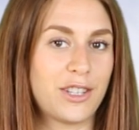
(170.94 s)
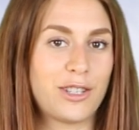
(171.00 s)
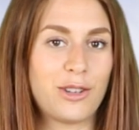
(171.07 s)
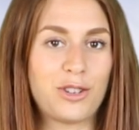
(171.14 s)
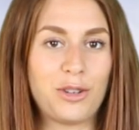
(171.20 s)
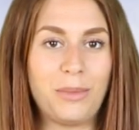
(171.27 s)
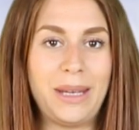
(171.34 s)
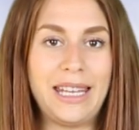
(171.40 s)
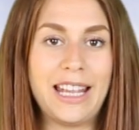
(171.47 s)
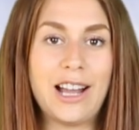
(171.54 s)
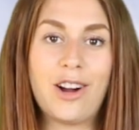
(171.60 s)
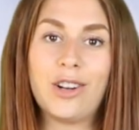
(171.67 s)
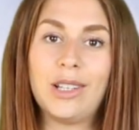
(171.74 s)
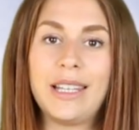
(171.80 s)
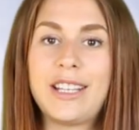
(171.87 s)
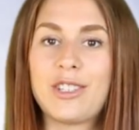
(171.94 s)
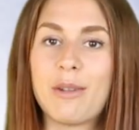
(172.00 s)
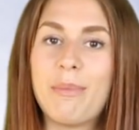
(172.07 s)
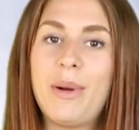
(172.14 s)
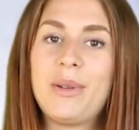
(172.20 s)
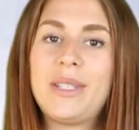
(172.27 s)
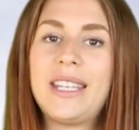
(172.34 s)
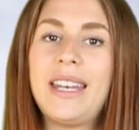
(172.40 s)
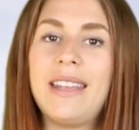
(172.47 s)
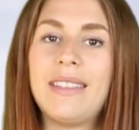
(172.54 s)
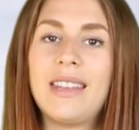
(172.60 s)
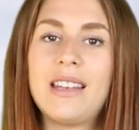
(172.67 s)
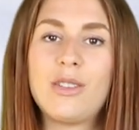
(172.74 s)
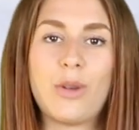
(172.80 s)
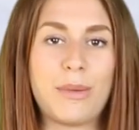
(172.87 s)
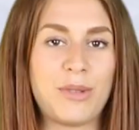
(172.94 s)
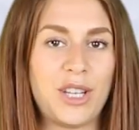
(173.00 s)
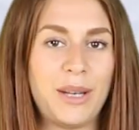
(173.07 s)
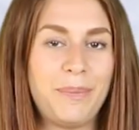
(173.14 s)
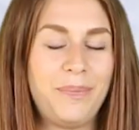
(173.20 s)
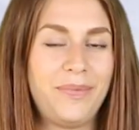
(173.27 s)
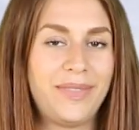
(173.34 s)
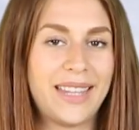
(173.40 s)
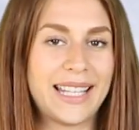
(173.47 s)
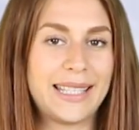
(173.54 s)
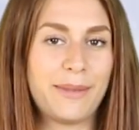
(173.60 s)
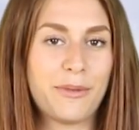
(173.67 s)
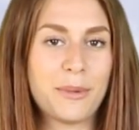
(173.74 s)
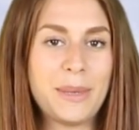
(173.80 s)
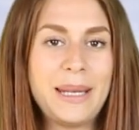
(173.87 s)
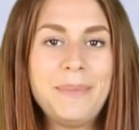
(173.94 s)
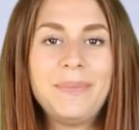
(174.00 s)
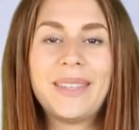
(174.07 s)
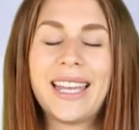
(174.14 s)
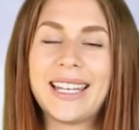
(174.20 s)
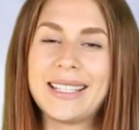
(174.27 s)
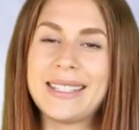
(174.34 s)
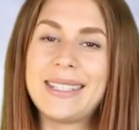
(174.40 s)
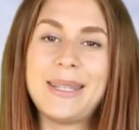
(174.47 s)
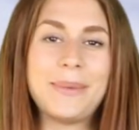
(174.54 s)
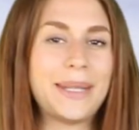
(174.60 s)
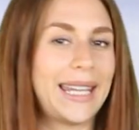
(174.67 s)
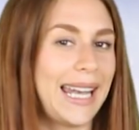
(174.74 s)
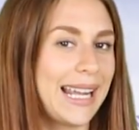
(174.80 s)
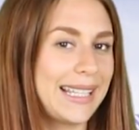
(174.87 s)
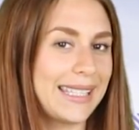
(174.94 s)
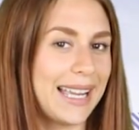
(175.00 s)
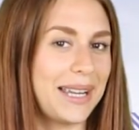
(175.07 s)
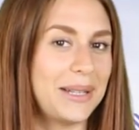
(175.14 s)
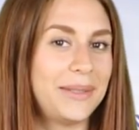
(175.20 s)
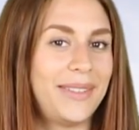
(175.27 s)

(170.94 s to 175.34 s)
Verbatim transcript: on social media, our links are posted in the description. That's it for me, and I'll see you in the next IO